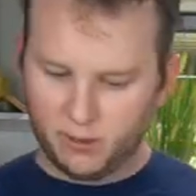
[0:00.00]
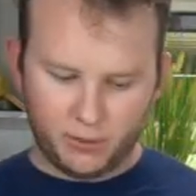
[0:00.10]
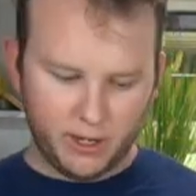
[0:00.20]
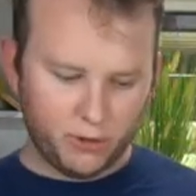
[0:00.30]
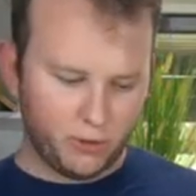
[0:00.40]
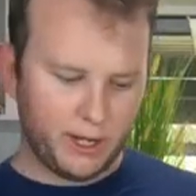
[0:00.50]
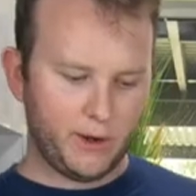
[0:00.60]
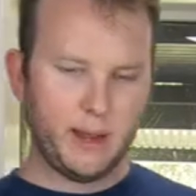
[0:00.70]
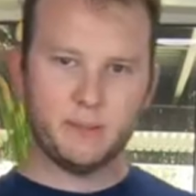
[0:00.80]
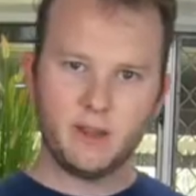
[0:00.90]
320
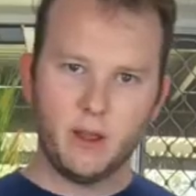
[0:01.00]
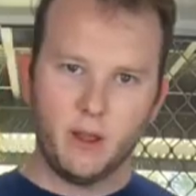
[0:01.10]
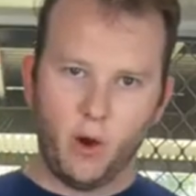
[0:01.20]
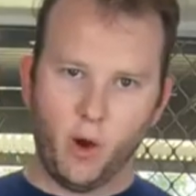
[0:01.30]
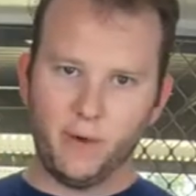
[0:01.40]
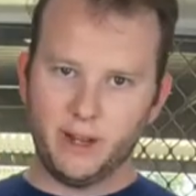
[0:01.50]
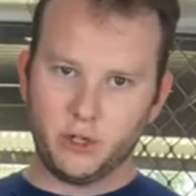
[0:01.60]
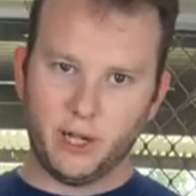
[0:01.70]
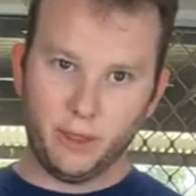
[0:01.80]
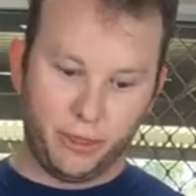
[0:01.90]
grams of our
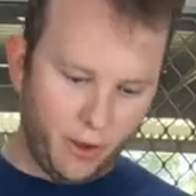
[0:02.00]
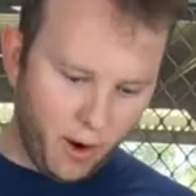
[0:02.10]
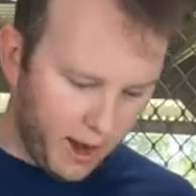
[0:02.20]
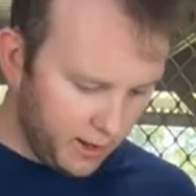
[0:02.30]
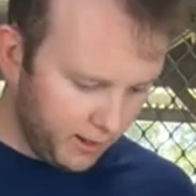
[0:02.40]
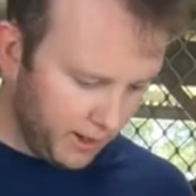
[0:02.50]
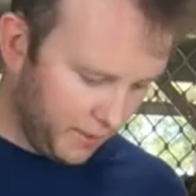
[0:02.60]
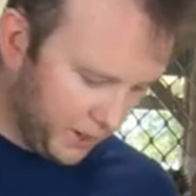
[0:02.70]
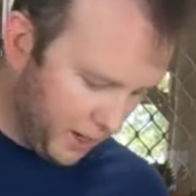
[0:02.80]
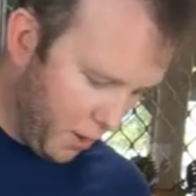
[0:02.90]
chicken thigh, and
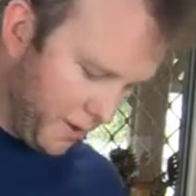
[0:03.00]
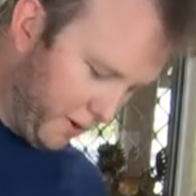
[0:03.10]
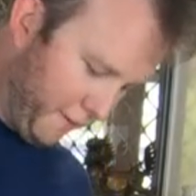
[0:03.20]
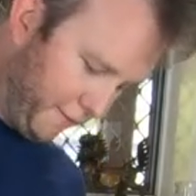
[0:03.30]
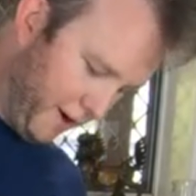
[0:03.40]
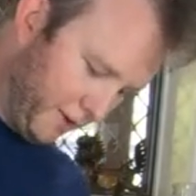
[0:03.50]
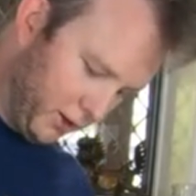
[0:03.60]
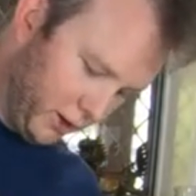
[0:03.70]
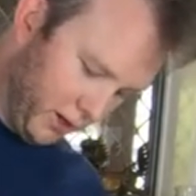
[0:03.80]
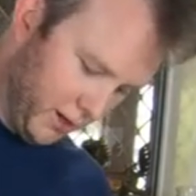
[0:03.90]
then we know we've got
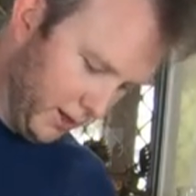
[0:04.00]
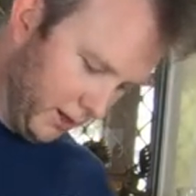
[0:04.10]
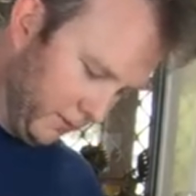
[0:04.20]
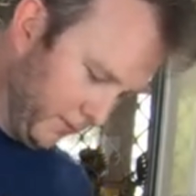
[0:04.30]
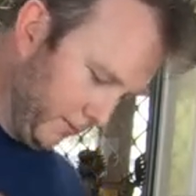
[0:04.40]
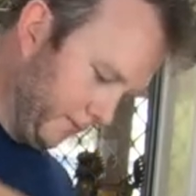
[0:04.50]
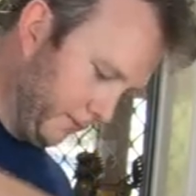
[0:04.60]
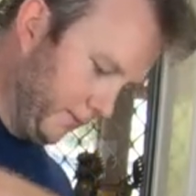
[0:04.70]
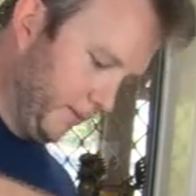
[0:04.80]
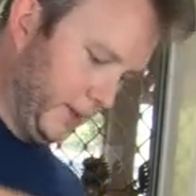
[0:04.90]
500
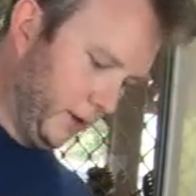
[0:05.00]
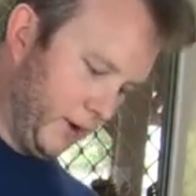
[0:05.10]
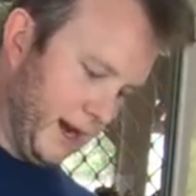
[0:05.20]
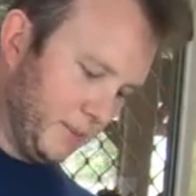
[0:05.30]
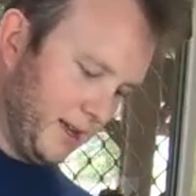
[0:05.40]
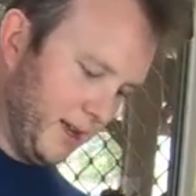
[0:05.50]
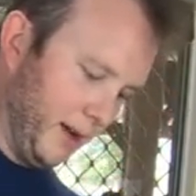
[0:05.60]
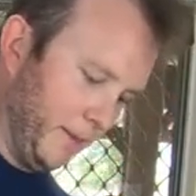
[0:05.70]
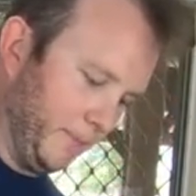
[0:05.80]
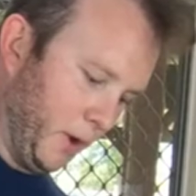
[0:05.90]
grams
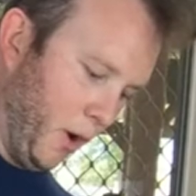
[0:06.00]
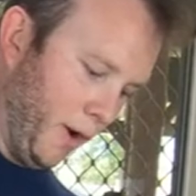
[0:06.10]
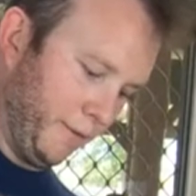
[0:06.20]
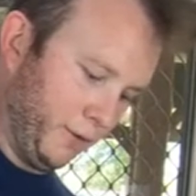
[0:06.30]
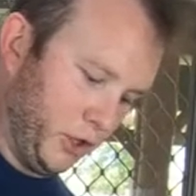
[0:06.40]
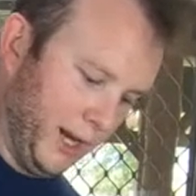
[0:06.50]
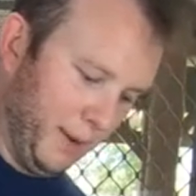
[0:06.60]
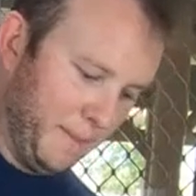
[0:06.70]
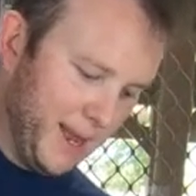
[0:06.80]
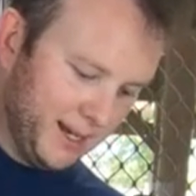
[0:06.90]
here of
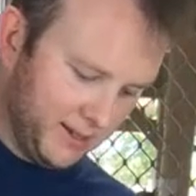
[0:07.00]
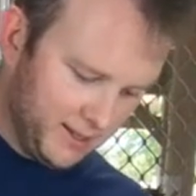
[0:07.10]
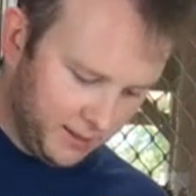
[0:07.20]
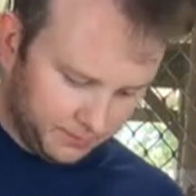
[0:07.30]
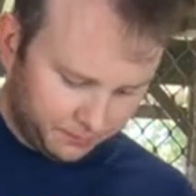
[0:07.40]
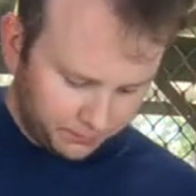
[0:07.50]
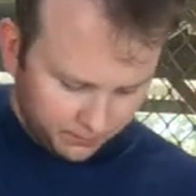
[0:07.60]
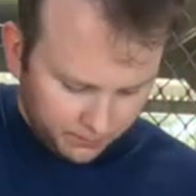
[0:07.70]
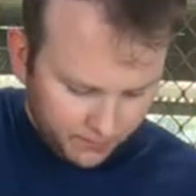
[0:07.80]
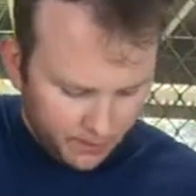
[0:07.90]
chicken mince,
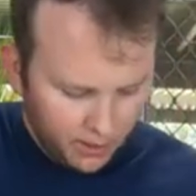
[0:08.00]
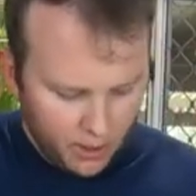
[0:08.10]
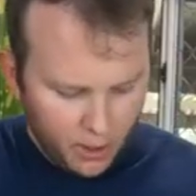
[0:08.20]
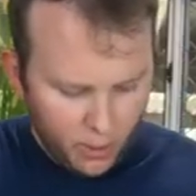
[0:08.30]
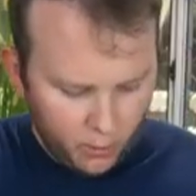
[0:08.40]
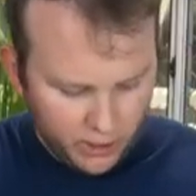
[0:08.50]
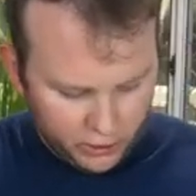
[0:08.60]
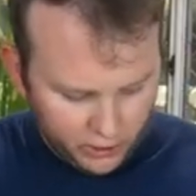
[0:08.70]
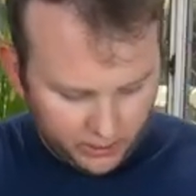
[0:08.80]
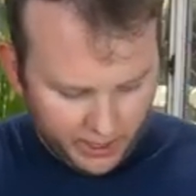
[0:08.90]

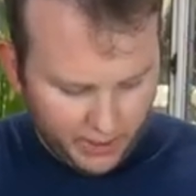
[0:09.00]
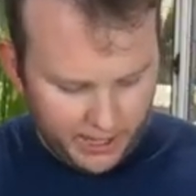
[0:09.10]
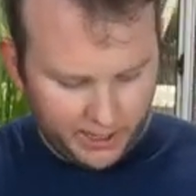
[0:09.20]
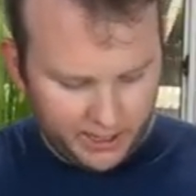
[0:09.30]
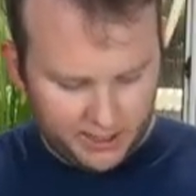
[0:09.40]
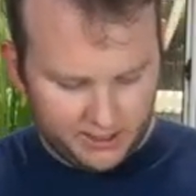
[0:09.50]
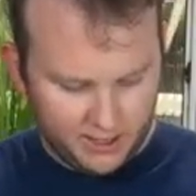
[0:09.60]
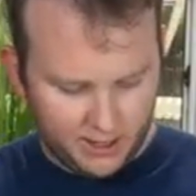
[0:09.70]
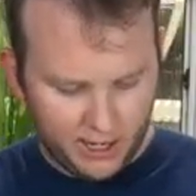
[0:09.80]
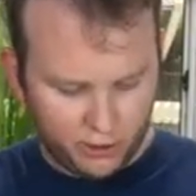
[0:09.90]
which they reckon
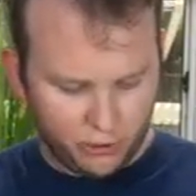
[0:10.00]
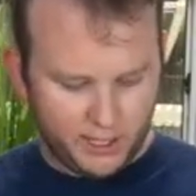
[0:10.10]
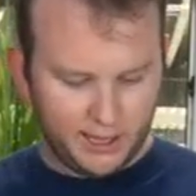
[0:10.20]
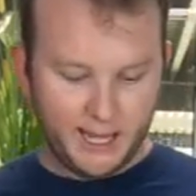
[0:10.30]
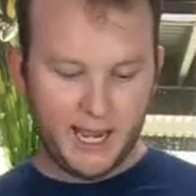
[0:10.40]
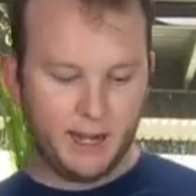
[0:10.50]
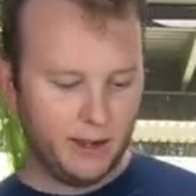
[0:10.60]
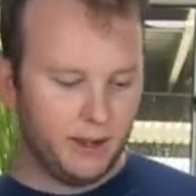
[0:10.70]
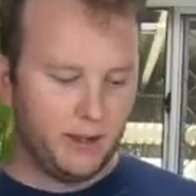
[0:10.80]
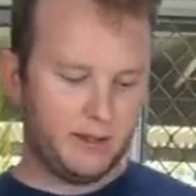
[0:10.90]
is naturally
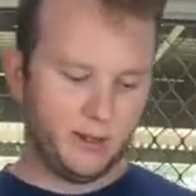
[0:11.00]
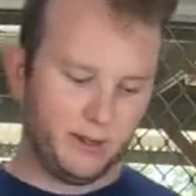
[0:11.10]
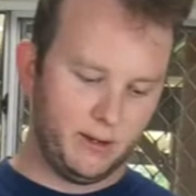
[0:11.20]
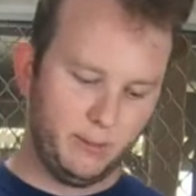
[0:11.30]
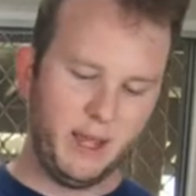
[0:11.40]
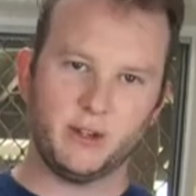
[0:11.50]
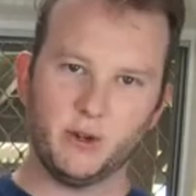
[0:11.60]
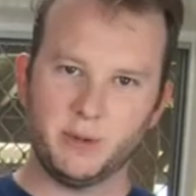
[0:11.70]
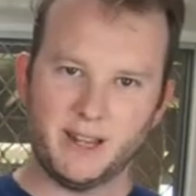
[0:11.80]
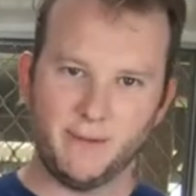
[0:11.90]
lean, so about
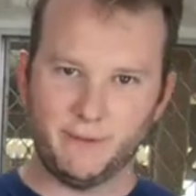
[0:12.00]
2%